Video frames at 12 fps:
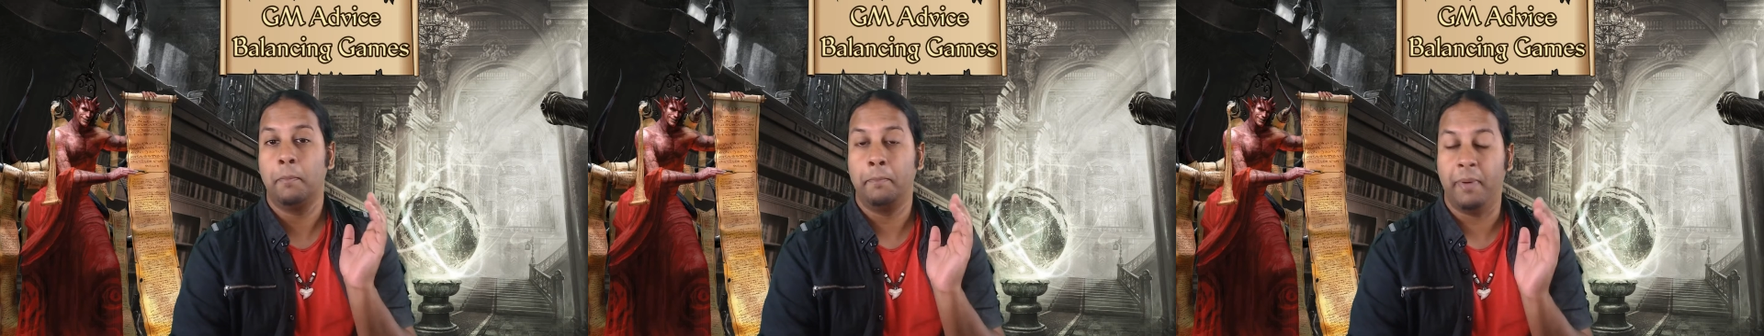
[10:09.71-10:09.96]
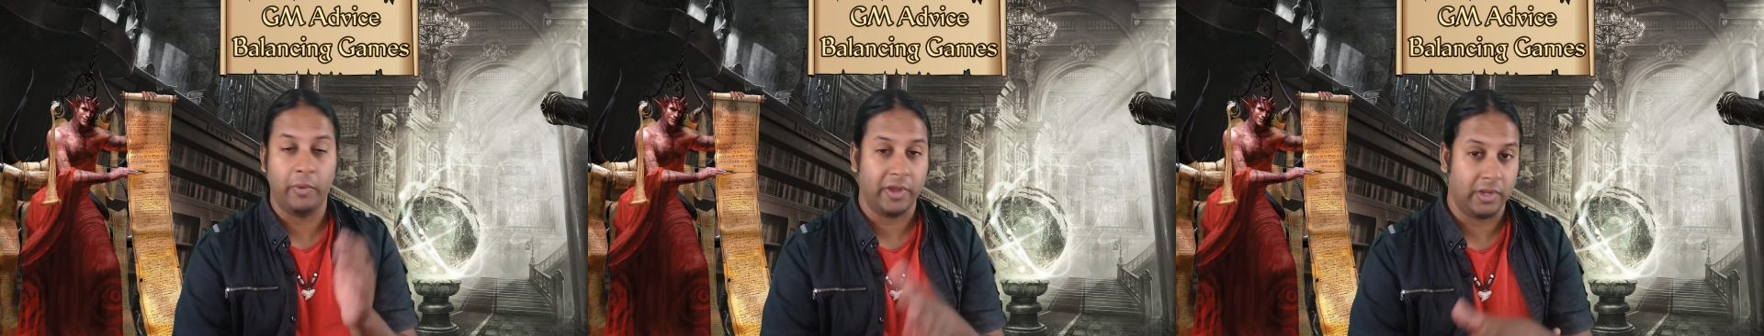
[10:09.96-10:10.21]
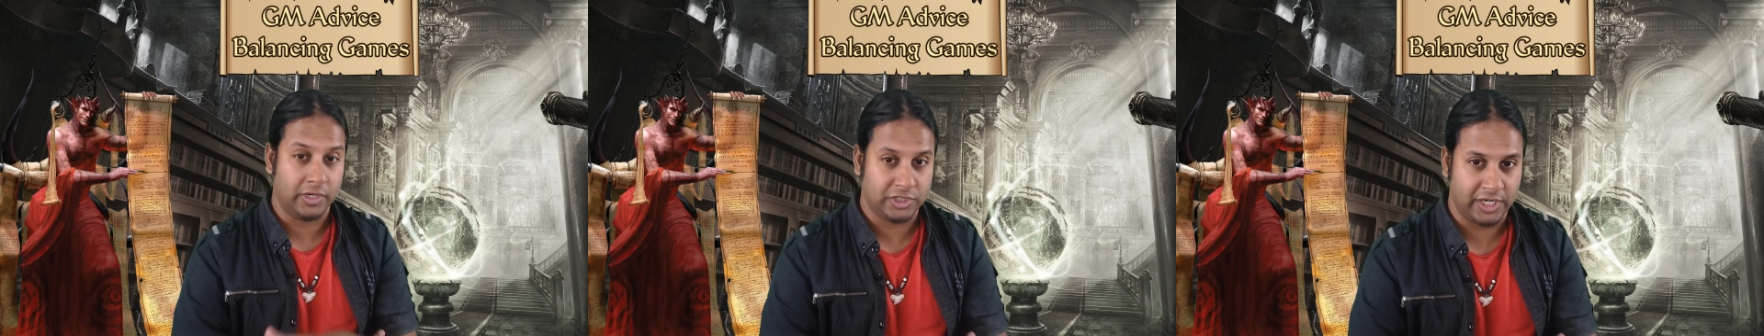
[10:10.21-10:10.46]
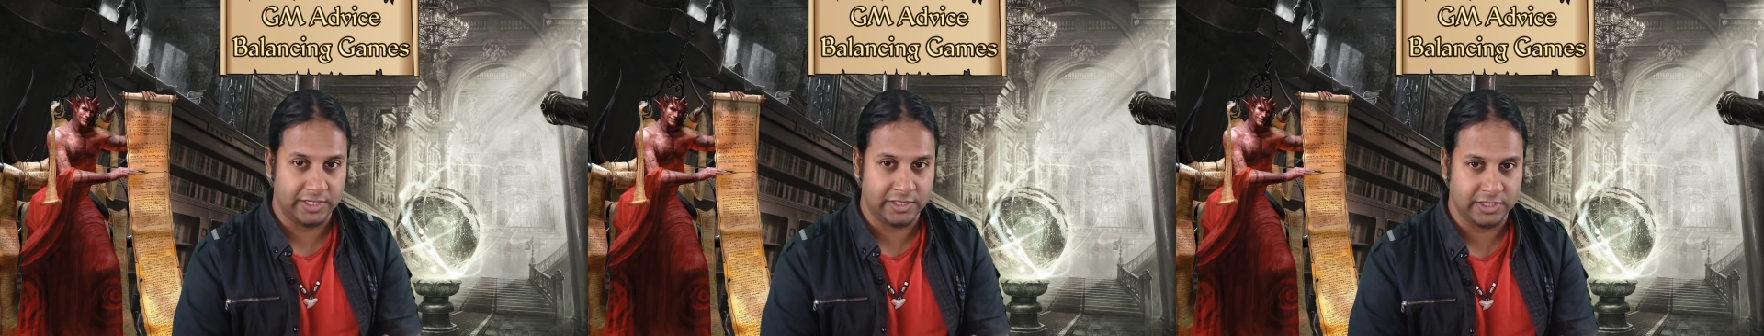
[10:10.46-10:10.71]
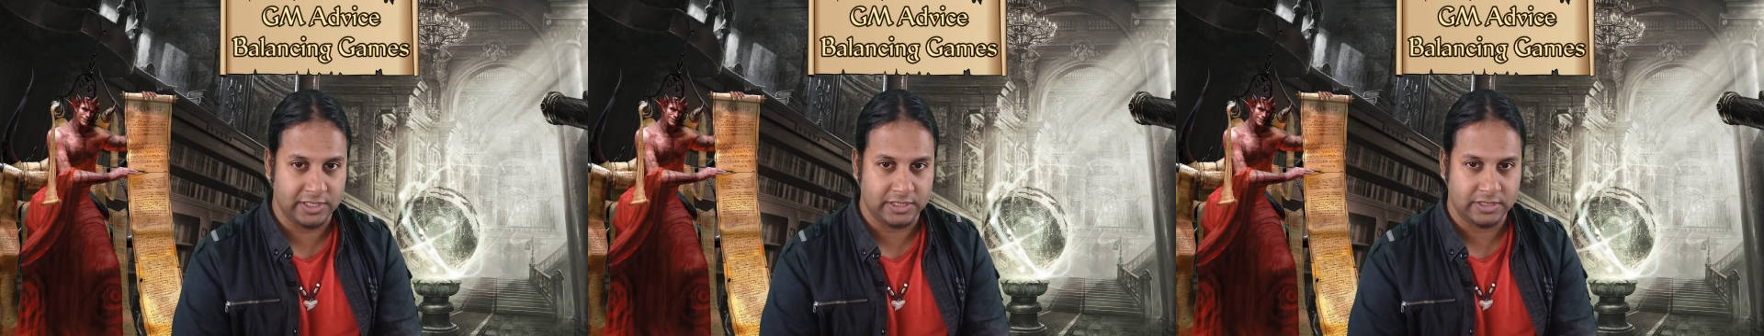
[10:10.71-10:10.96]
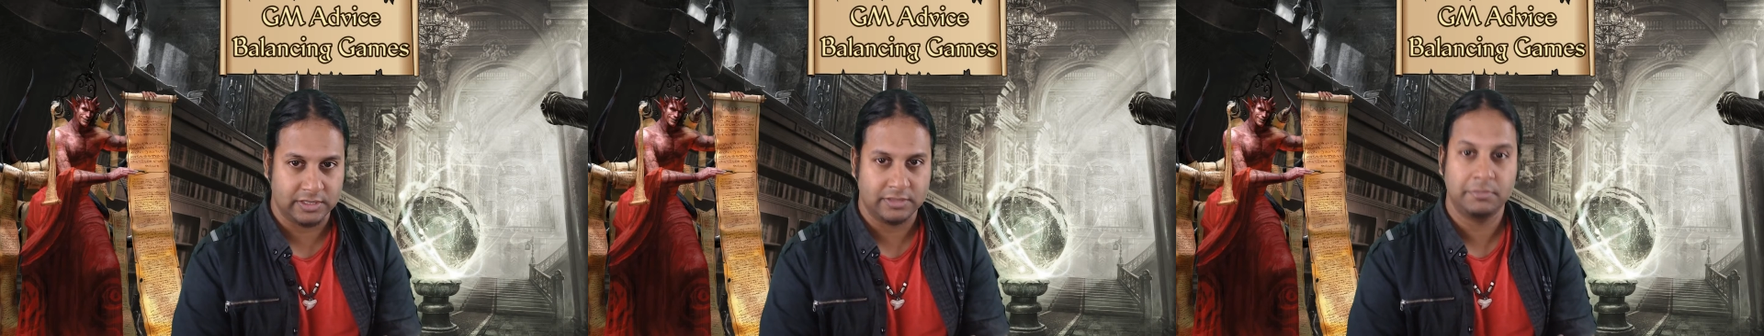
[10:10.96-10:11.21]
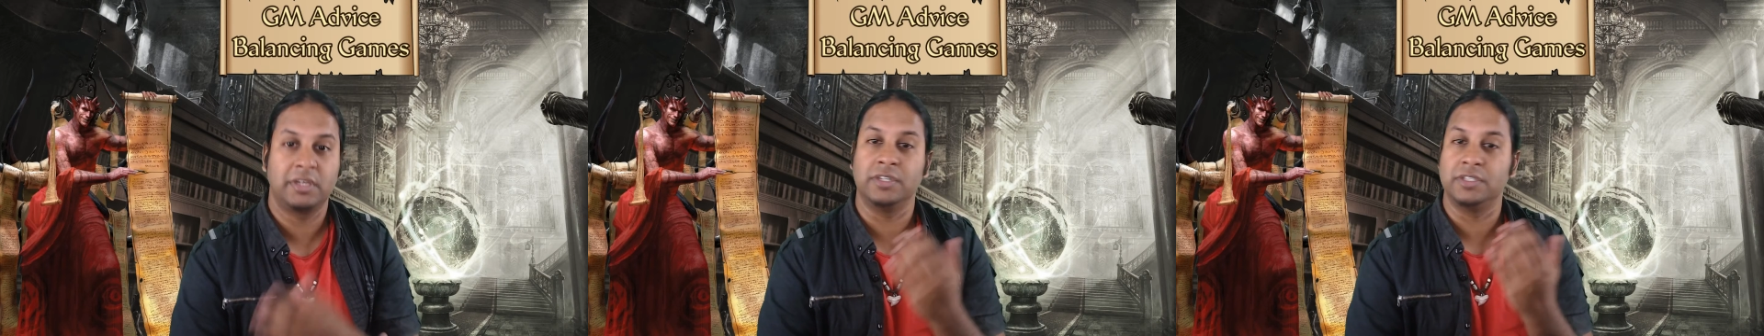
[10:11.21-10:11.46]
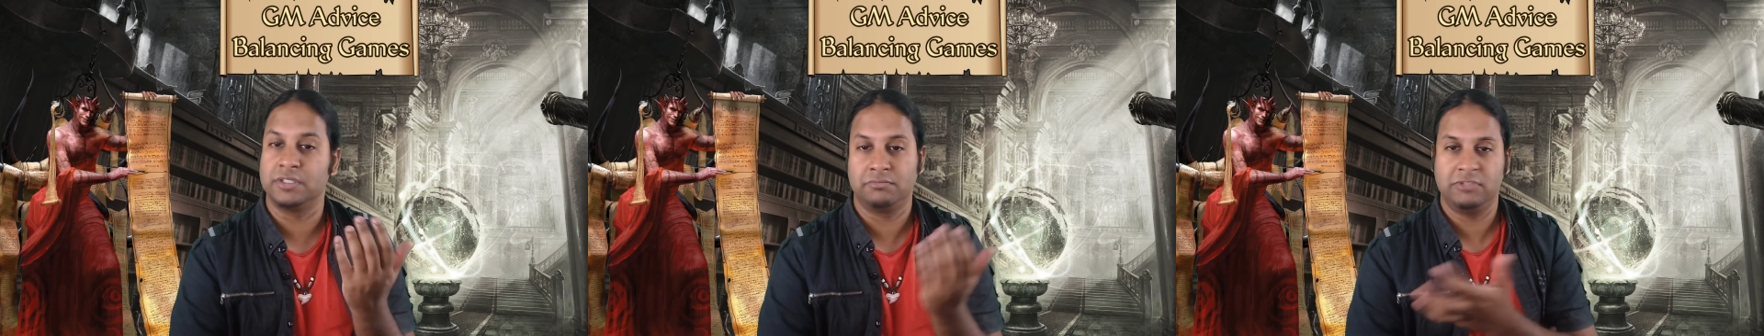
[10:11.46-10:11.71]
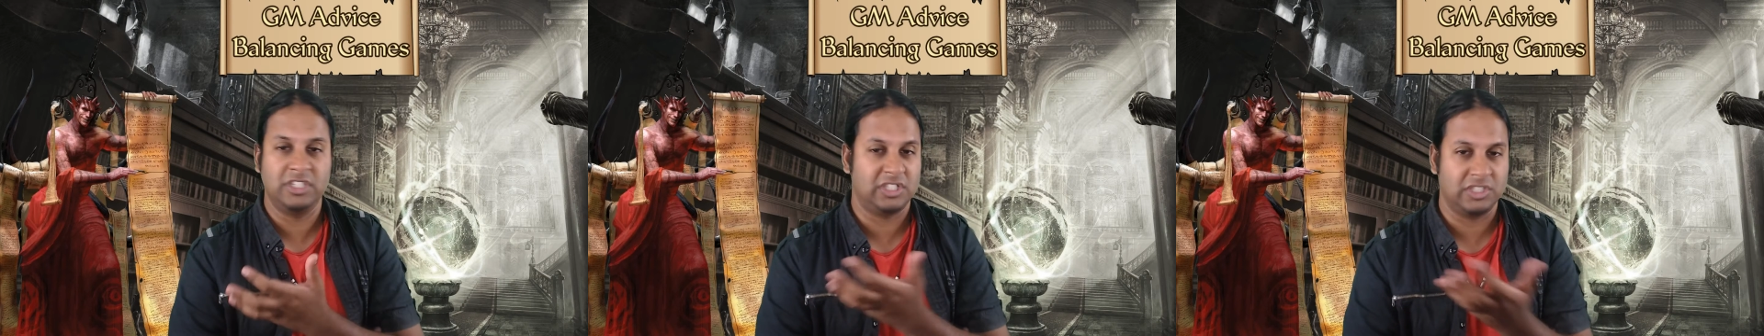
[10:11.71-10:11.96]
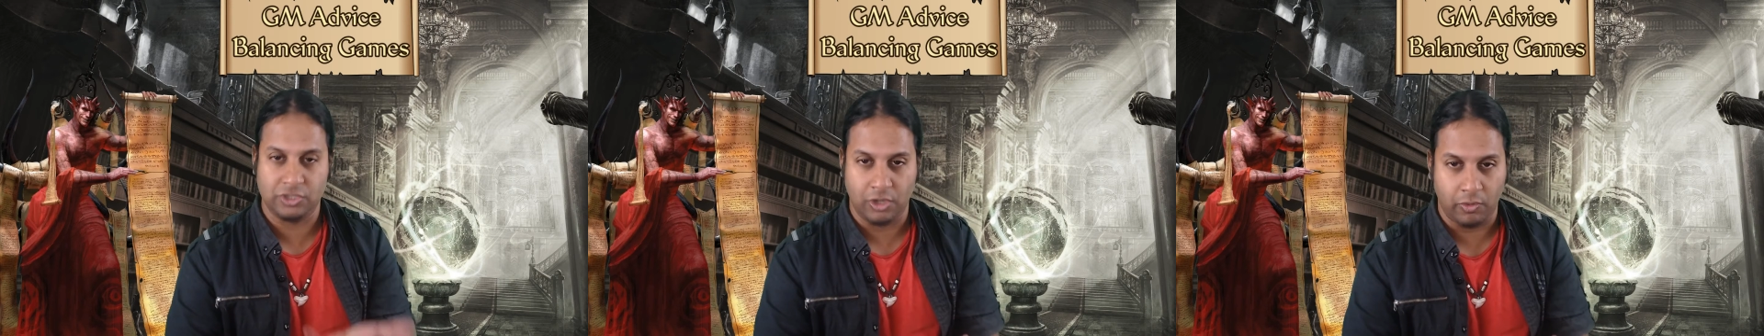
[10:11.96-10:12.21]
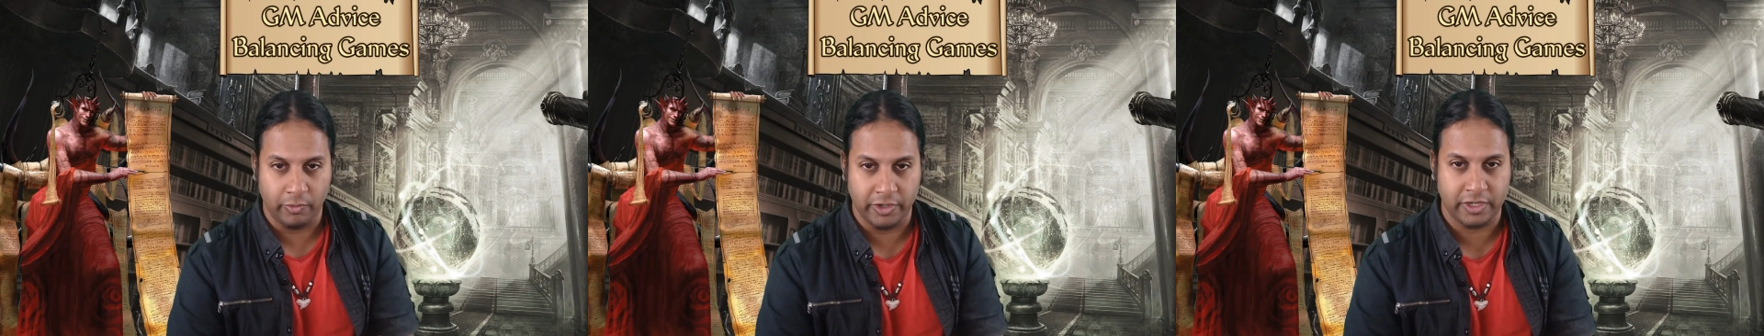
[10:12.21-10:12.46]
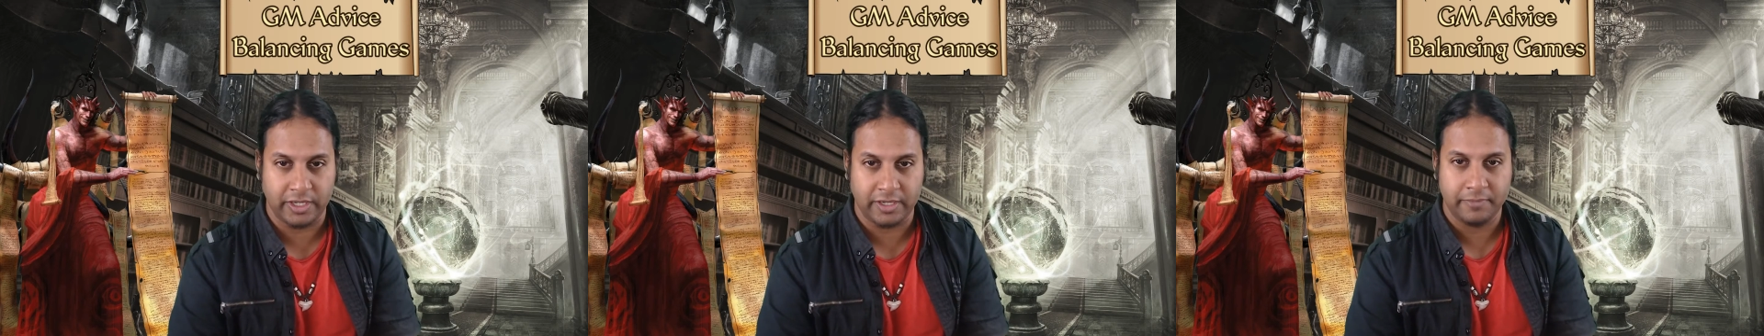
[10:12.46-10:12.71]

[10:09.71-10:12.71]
but we're going to change this because this is not working.